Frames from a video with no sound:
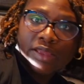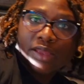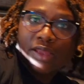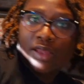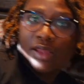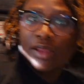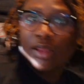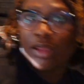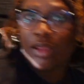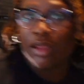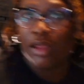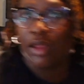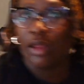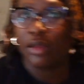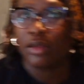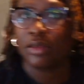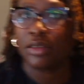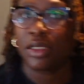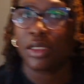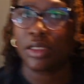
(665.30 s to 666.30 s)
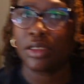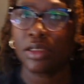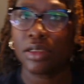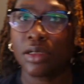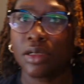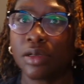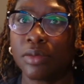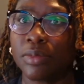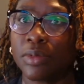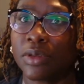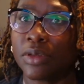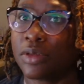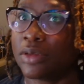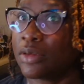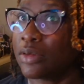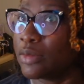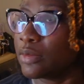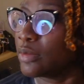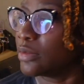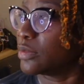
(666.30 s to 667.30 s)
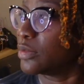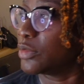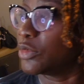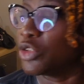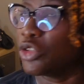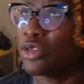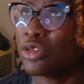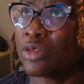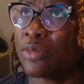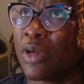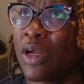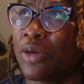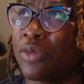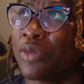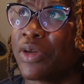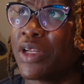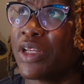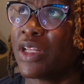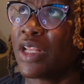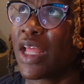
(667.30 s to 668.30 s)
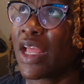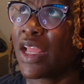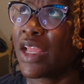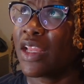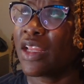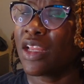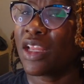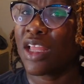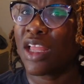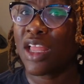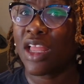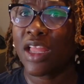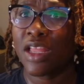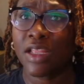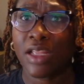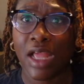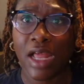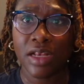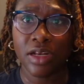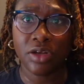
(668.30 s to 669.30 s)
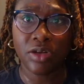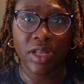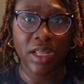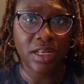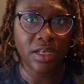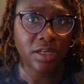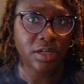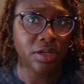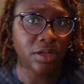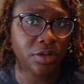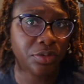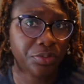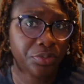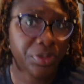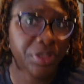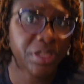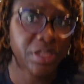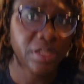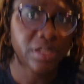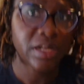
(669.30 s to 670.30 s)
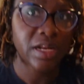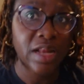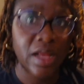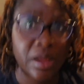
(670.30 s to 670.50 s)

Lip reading: I ended up using my ring light. Y'all know that little ring that